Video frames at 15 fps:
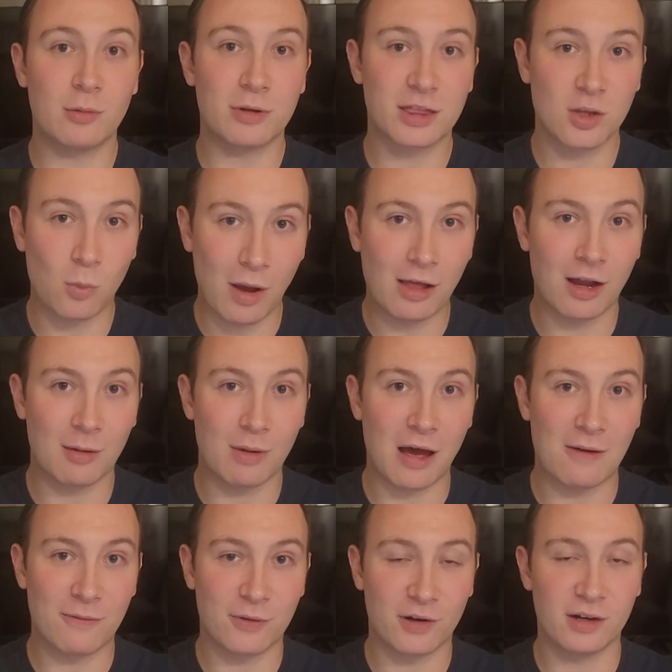with the welcome
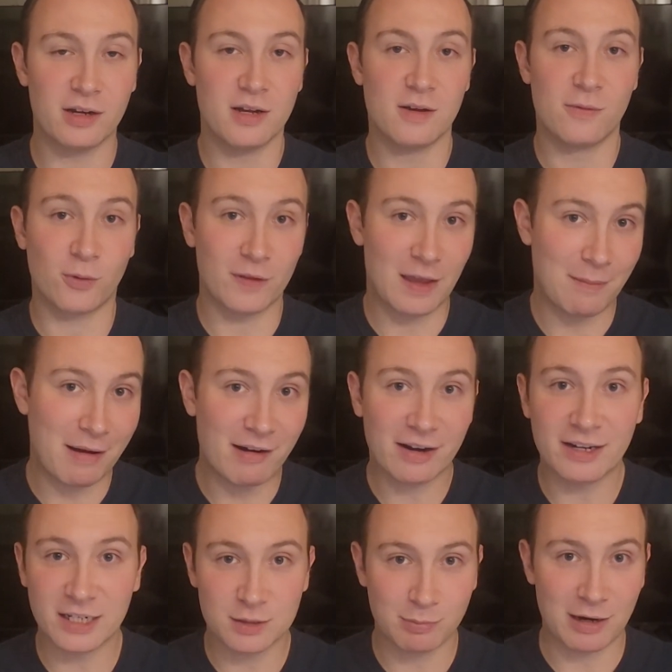offer, for the
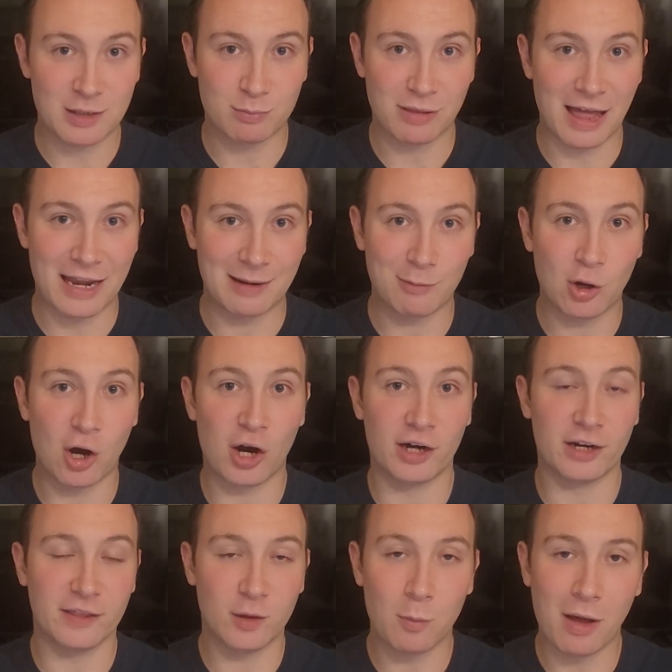American Express Platinum
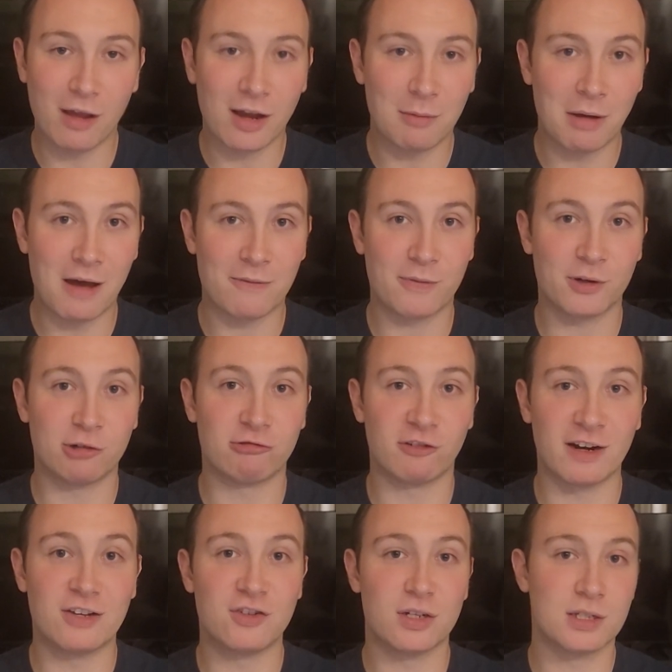Card, the welcome offer
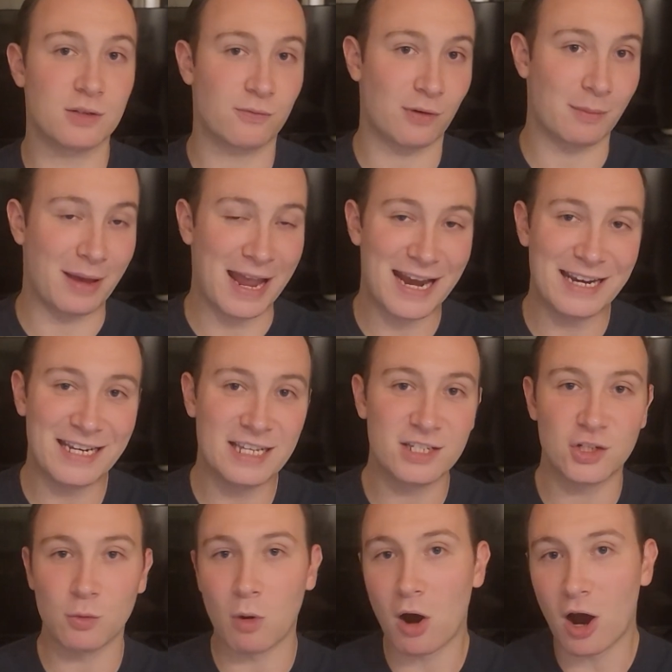ranges from 80
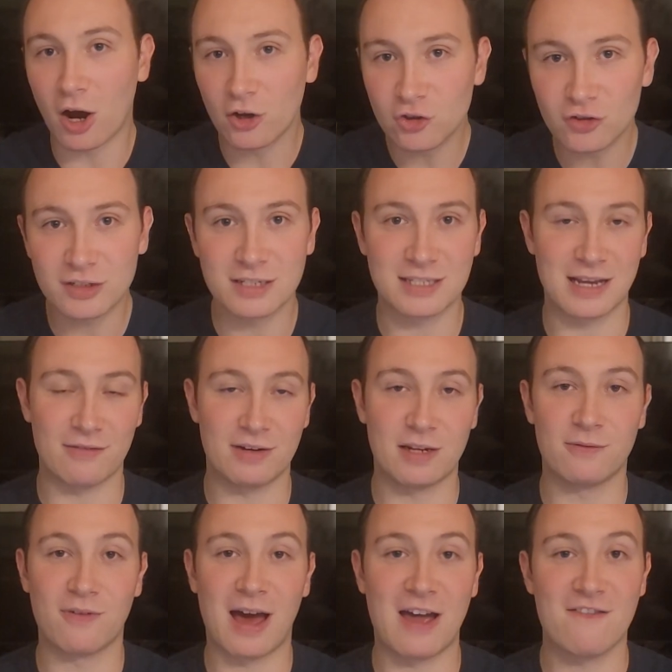to
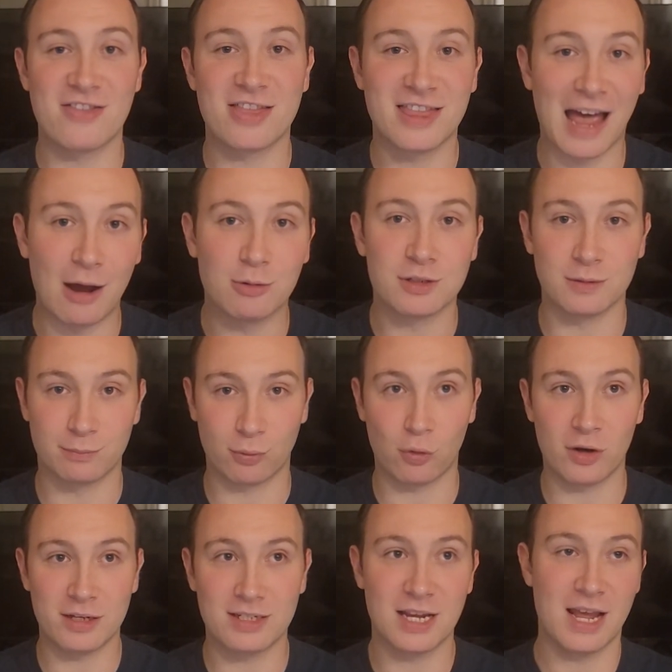175,000
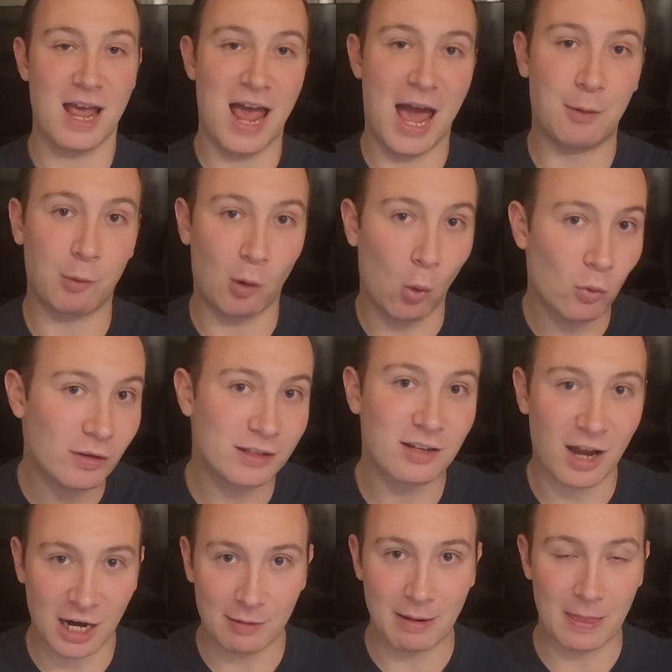points, and we're only
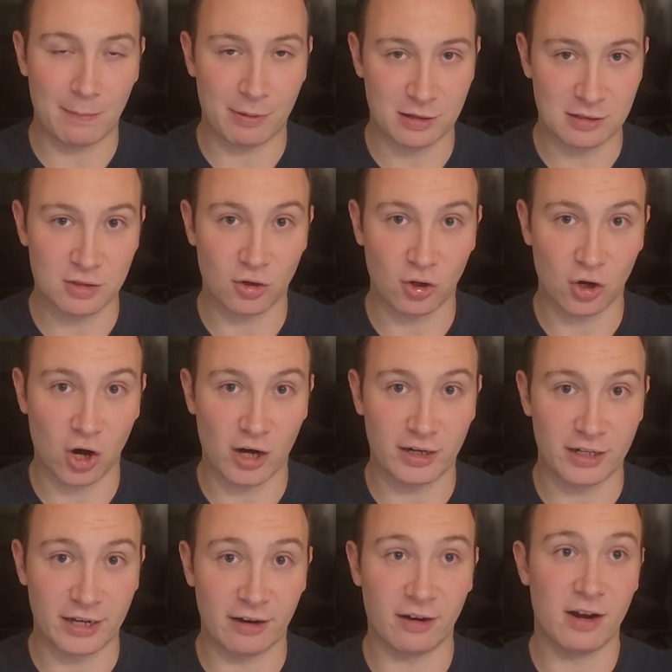talking about the personal
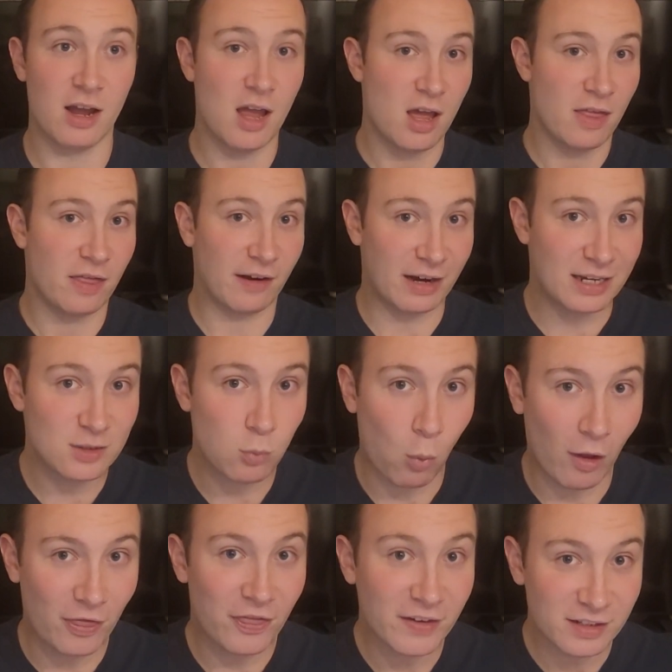card here. There is
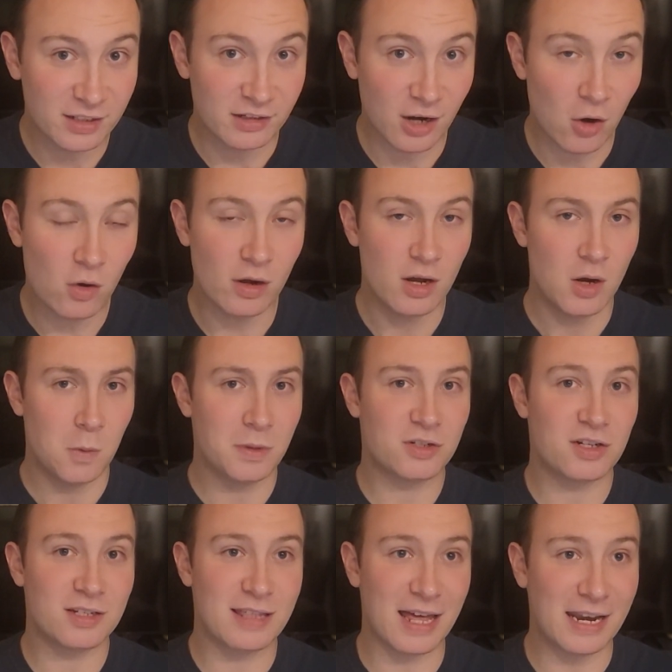one thing to note, which
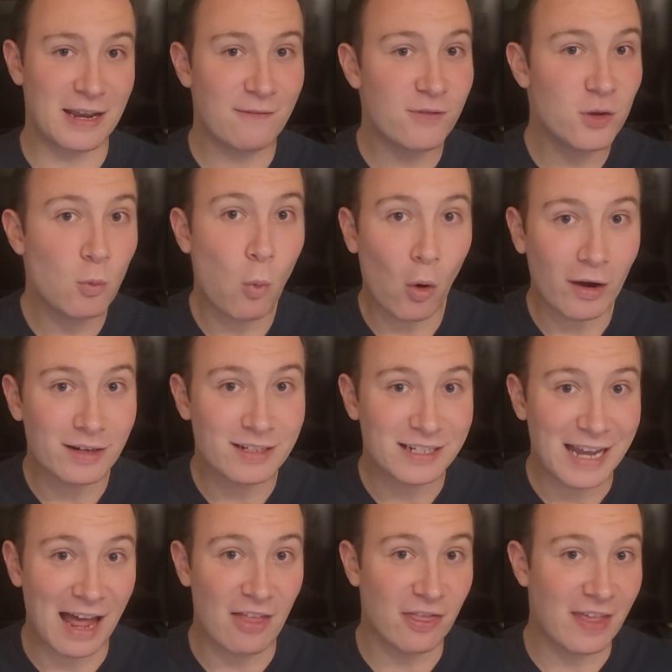is that if you want to
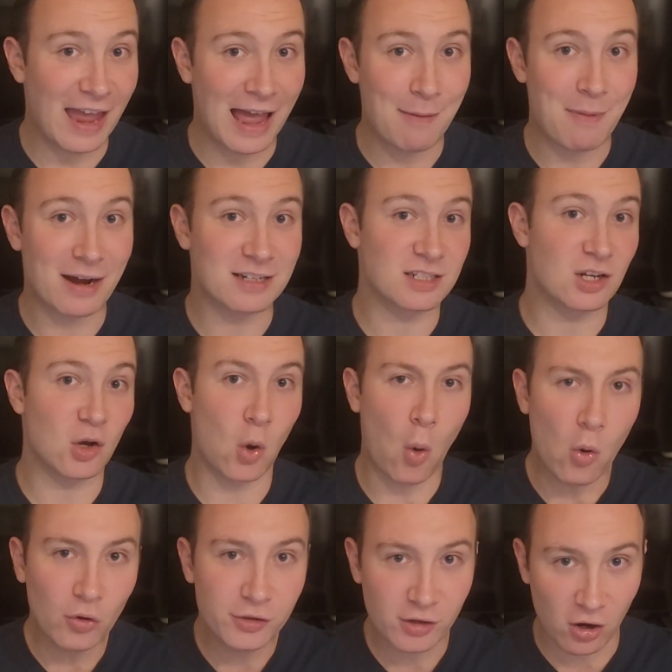get the Amex
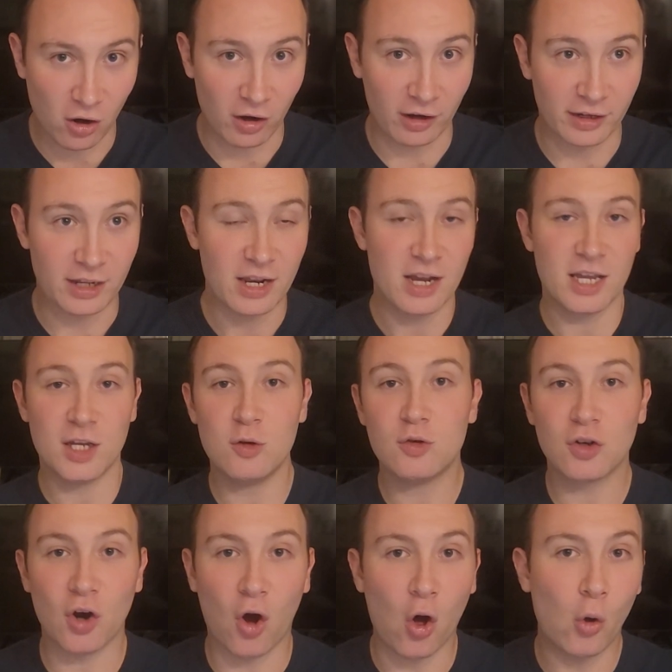Gold Card, you
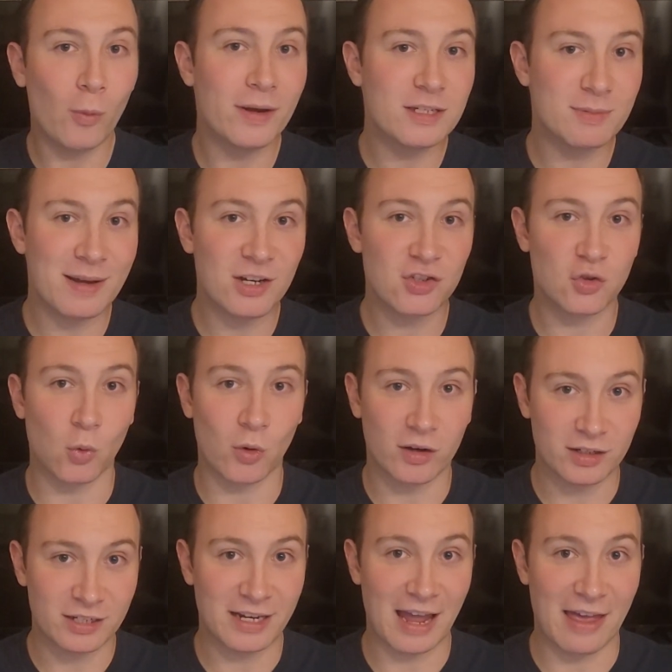should always make sure
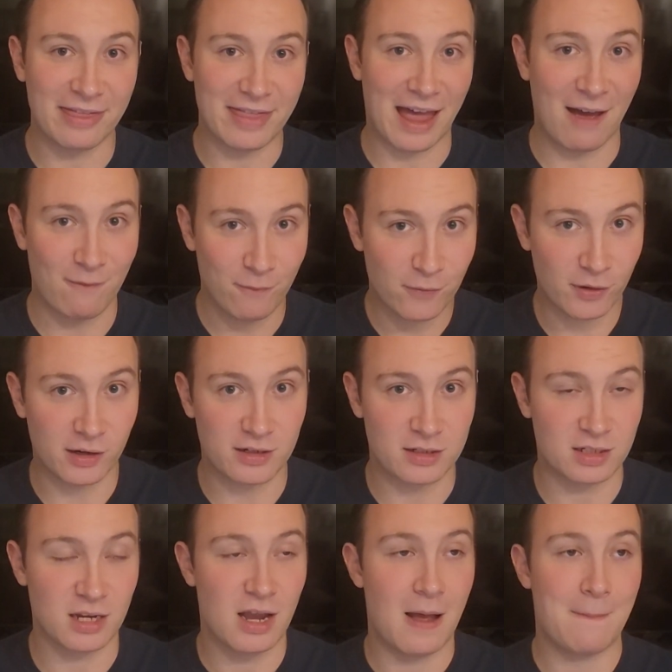to get that
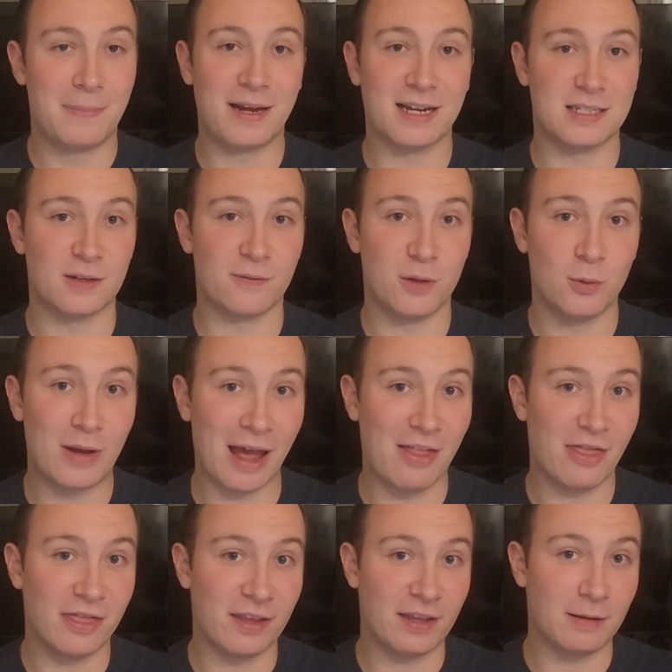first, because if you
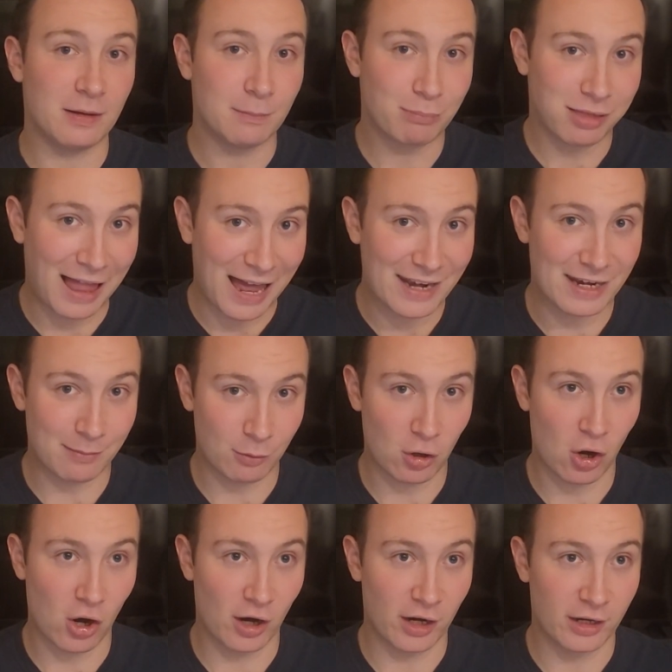get the Platinum
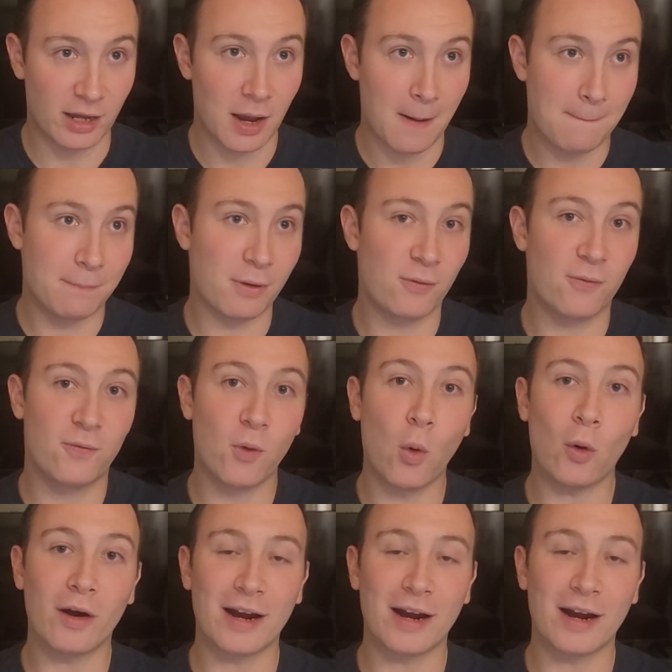Card before